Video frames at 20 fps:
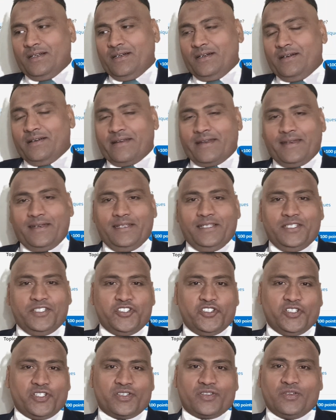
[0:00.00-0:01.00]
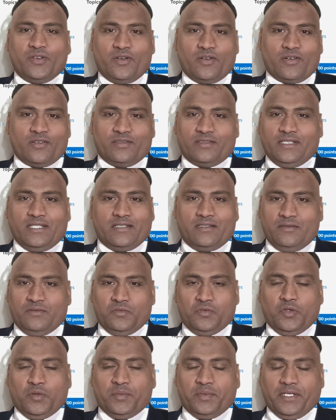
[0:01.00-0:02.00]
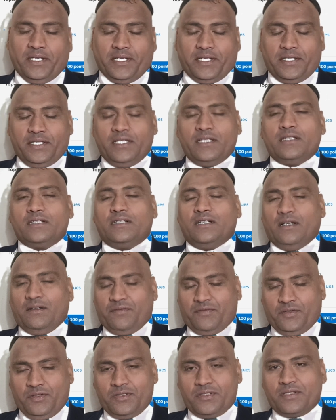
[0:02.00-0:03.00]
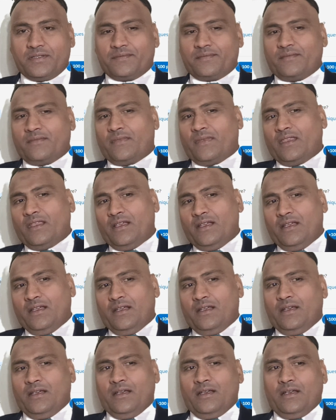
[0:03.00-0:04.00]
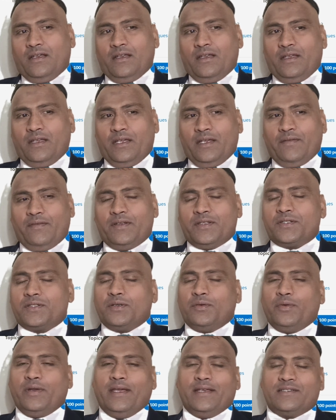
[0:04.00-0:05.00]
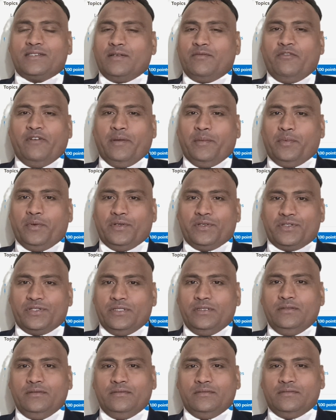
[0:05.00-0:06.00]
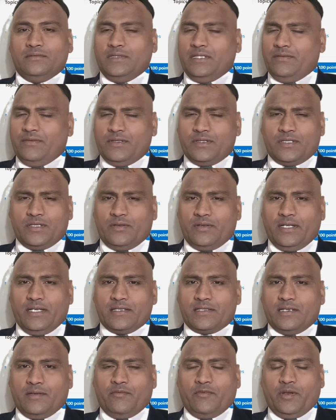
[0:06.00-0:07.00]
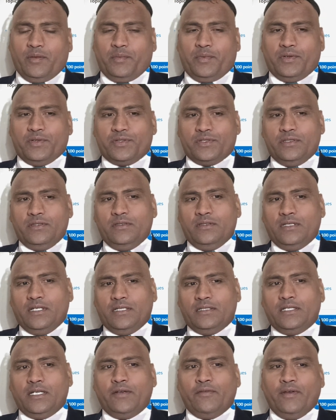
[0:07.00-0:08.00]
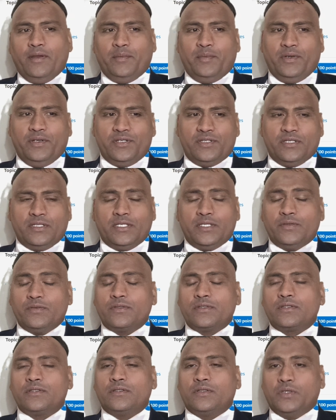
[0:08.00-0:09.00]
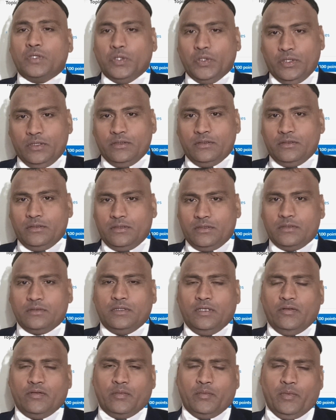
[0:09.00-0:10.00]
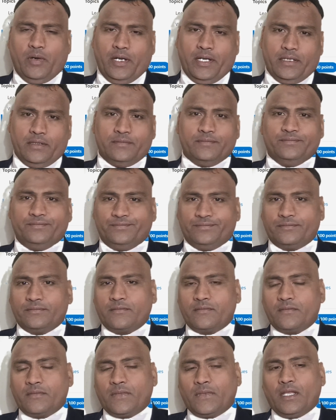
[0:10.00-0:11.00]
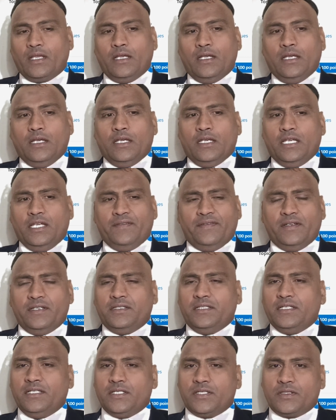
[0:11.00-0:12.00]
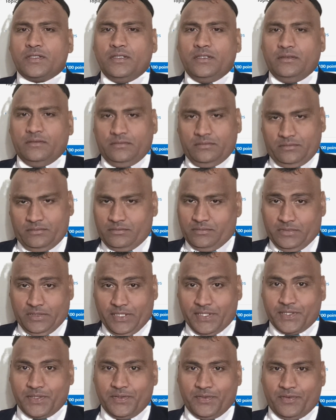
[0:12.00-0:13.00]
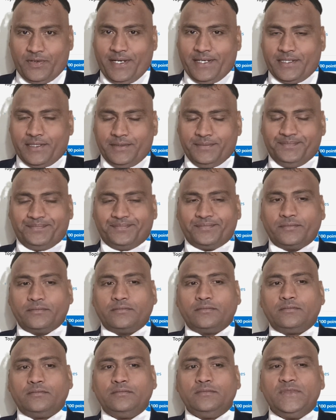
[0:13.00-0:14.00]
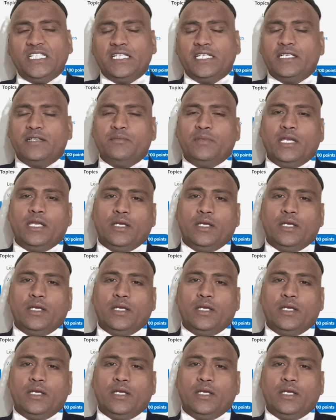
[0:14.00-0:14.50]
religious or that Om technique. Of course, every sound has some vibration. Every sound has some vibration, and that vibration gives good to our body. If anything is good, that's good, right? Here,